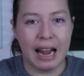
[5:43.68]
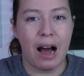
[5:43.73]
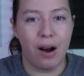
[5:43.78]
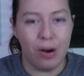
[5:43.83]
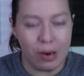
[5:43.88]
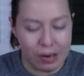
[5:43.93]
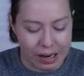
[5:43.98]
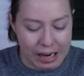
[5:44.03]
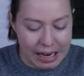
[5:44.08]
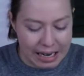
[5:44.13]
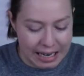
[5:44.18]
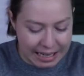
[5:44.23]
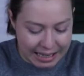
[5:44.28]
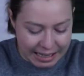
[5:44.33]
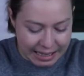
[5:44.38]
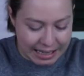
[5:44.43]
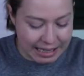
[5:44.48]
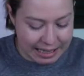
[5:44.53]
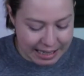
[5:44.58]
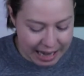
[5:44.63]
how
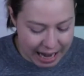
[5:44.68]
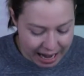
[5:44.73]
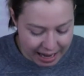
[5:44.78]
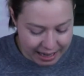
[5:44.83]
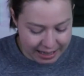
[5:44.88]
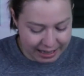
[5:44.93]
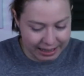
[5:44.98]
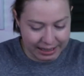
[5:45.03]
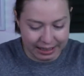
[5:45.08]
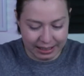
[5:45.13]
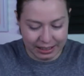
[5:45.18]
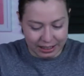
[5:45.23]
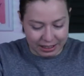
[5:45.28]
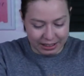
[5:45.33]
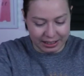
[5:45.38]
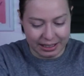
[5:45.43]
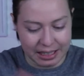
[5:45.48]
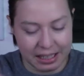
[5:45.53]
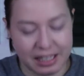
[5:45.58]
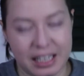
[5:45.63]
crazy is that? Like
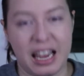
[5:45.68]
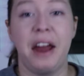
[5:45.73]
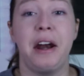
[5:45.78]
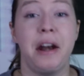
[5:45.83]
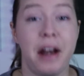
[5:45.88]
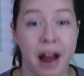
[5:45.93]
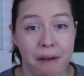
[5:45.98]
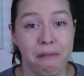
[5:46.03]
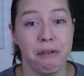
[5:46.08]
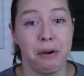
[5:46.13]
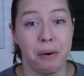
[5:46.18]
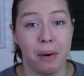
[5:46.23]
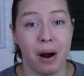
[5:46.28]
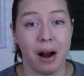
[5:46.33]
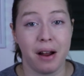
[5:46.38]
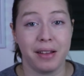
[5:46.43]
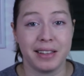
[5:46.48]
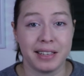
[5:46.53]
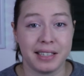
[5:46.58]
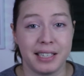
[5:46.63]
it's getting
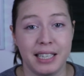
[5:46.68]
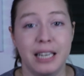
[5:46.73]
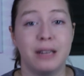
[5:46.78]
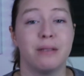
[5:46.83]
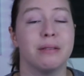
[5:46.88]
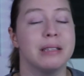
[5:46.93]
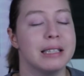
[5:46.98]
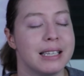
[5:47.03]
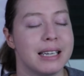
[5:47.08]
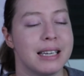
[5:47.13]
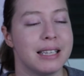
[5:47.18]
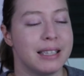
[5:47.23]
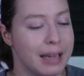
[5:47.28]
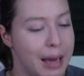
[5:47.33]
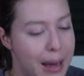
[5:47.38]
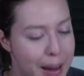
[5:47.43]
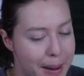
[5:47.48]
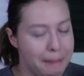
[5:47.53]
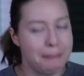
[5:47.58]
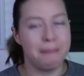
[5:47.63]
everywhere, these sequences.
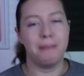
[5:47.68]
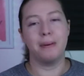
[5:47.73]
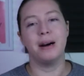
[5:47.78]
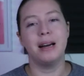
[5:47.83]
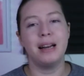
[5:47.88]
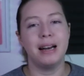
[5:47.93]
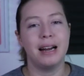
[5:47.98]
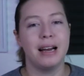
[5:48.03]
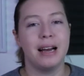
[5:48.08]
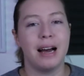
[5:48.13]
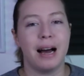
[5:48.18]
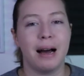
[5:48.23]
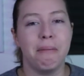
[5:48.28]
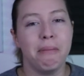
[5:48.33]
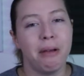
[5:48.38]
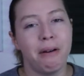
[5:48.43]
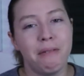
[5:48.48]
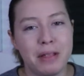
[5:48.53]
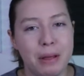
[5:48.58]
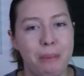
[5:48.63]
But I'm
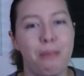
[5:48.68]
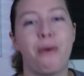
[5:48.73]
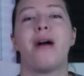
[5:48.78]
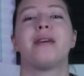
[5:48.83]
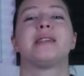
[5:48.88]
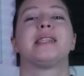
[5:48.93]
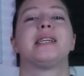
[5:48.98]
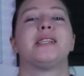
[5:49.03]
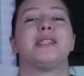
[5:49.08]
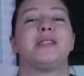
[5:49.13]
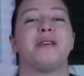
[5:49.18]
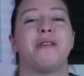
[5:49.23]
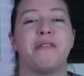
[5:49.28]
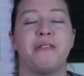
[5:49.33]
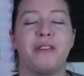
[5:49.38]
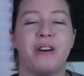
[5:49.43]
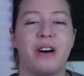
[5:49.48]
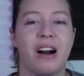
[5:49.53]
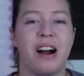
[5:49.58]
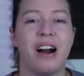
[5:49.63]
loving the process so
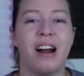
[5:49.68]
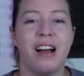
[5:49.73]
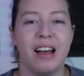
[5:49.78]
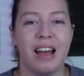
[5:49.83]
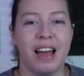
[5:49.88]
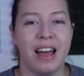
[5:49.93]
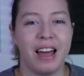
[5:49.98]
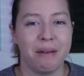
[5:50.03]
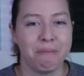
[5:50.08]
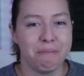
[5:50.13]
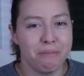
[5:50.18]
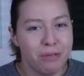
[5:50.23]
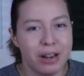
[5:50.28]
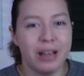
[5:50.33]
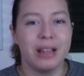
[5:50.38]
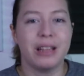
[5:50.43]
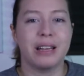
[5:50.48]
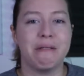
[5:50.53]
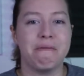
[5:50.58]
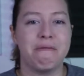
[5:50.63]
far, and I'm
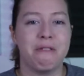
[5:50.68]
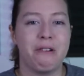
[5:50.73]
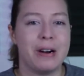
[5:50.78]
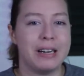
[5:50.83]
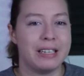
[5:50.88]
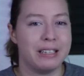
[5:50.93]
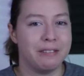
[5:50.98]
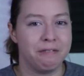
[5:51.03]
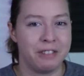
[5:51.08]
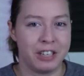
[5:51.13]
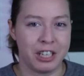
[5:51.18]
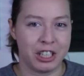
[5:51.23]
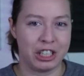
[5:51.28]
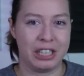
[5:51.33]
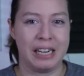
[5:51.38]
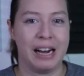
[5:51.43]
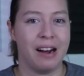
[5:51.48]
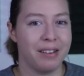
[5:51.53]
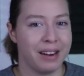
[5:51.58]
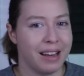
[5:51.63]
really looking forward to
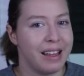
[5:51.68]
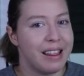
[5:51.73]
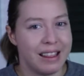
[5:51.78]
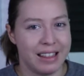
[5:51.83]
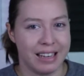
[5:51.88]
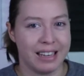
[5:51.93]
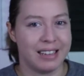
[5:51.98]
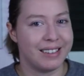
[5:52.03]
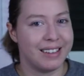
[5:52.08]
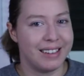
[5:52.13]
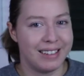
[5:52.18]
finishing out this